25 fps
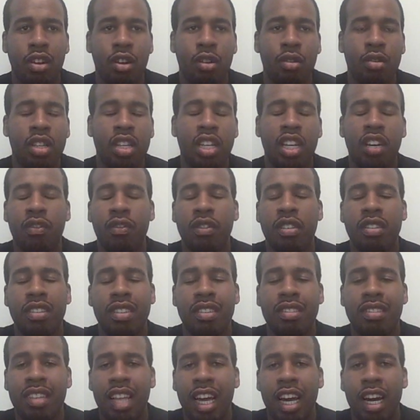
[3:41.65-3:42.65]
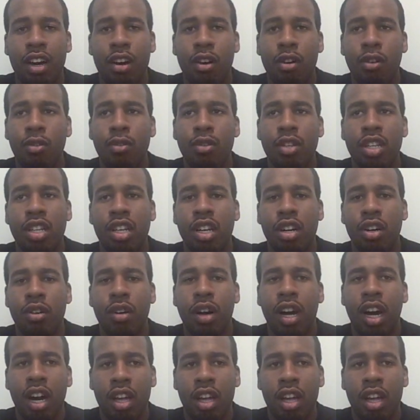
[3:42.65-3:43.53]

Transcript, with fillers: The only difference is now, you know,